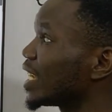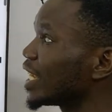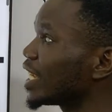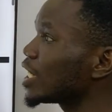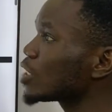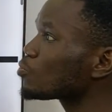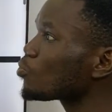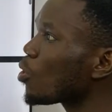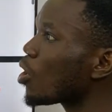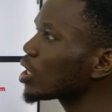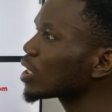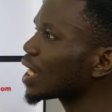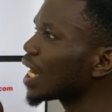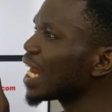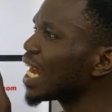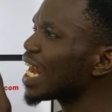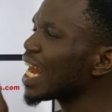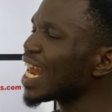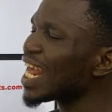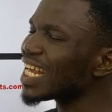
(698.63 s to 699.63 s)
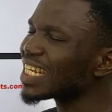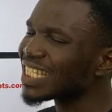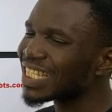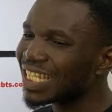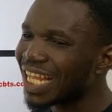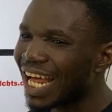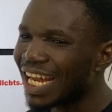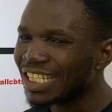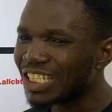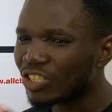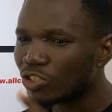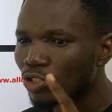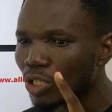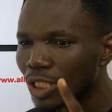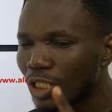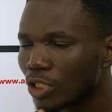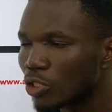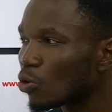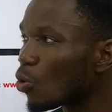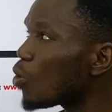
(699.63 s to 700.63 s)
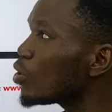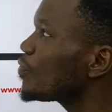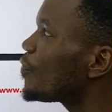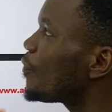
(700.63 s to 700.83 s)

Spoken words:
is what less than threshold